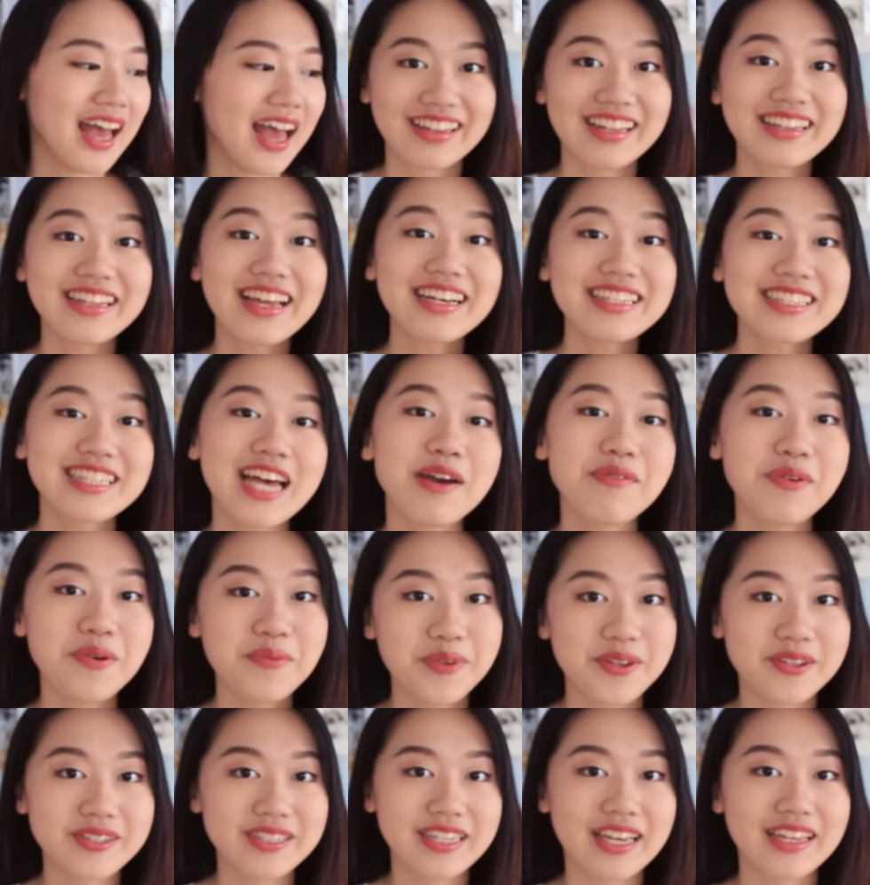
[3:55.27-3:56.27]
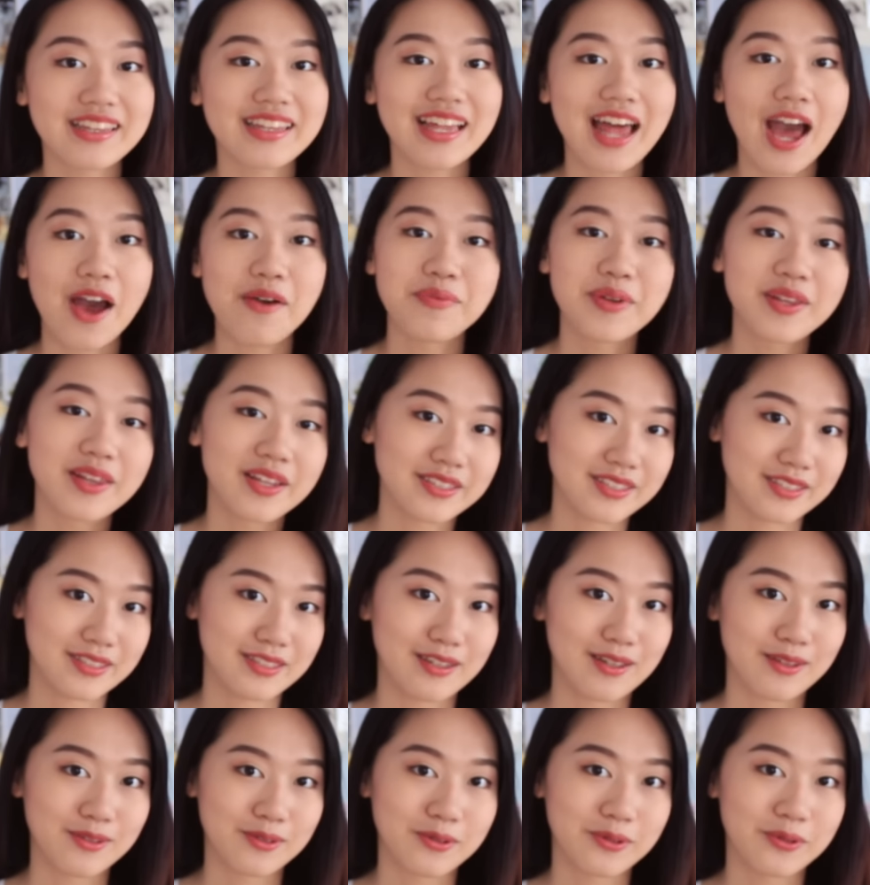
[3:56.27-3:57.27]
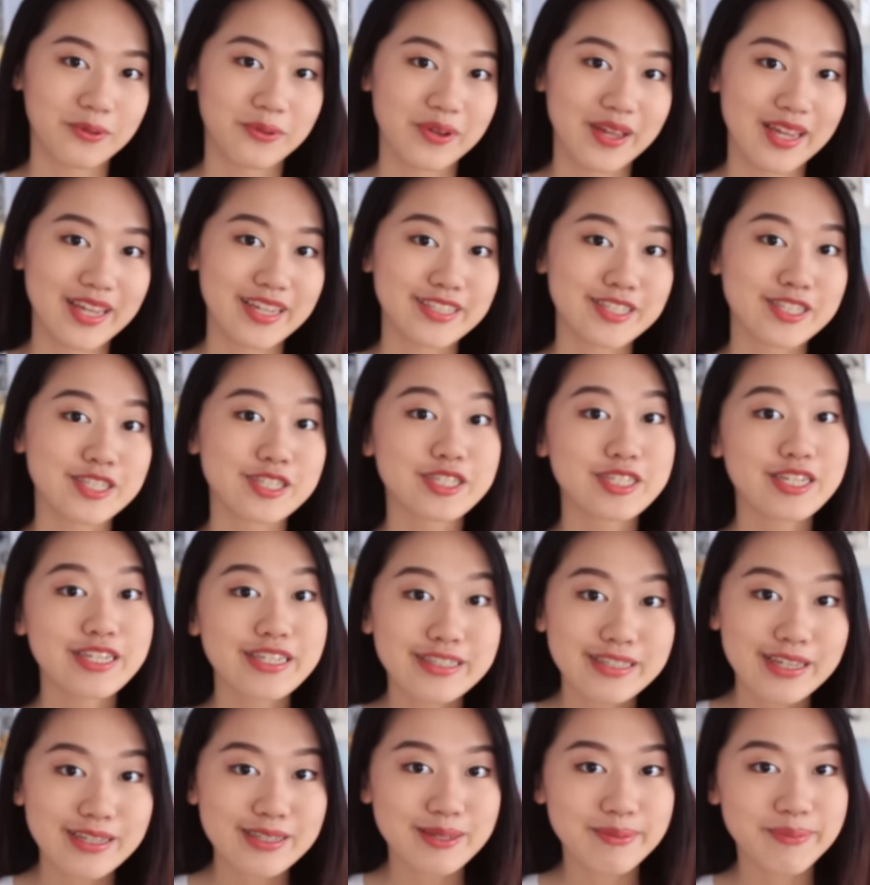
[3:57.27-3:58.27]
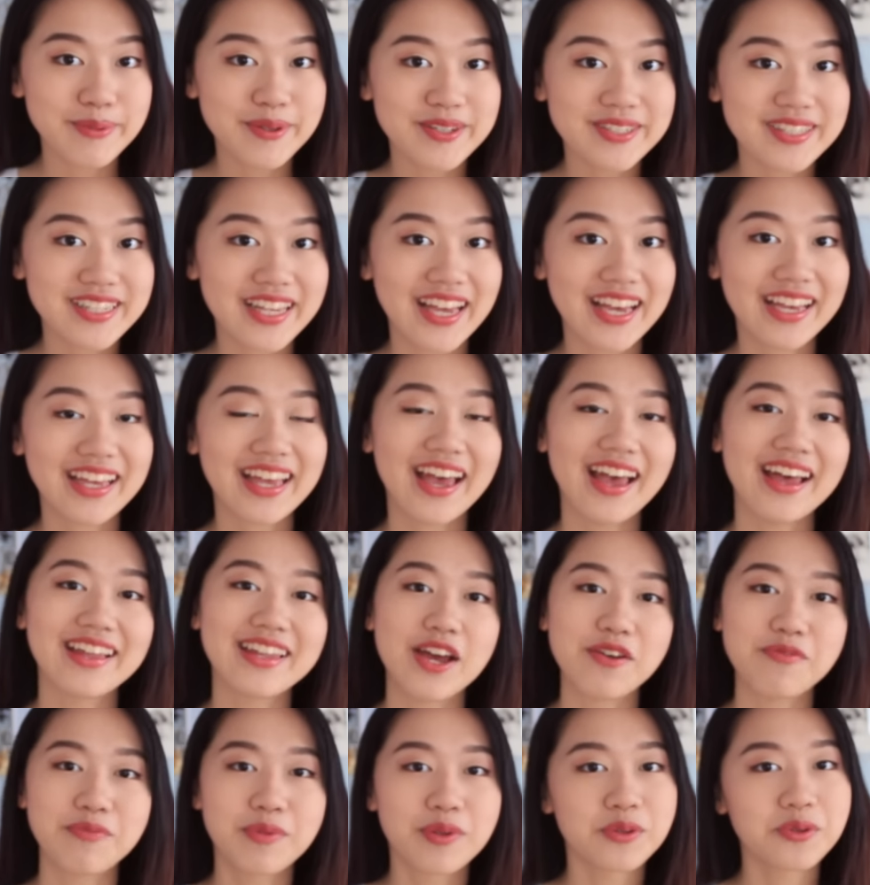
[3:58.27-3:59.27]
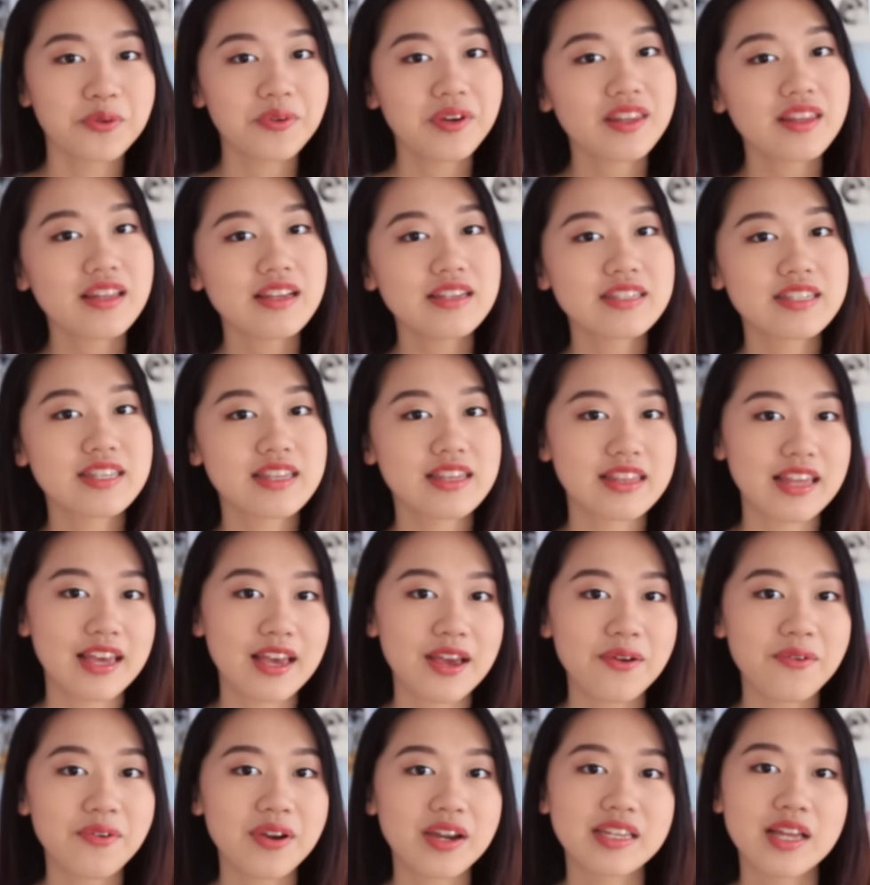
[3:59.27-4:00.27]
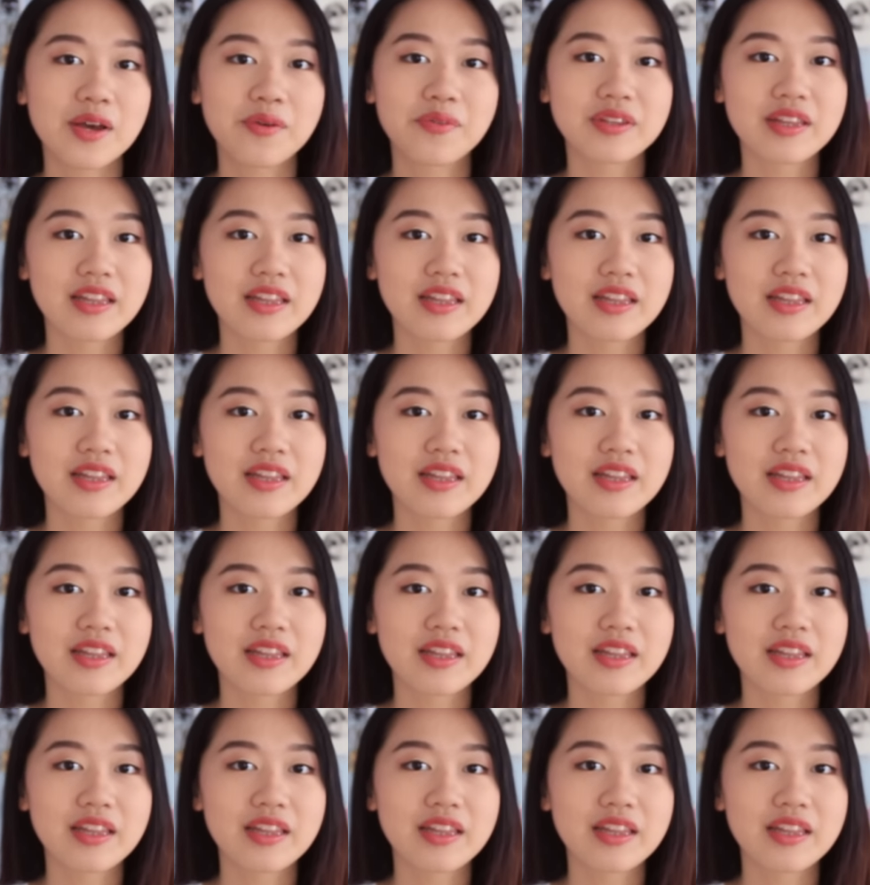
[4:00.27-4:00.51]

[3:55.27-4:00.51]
The next type of music that I've been listening to is Jesus music, and I've been doing this thing where I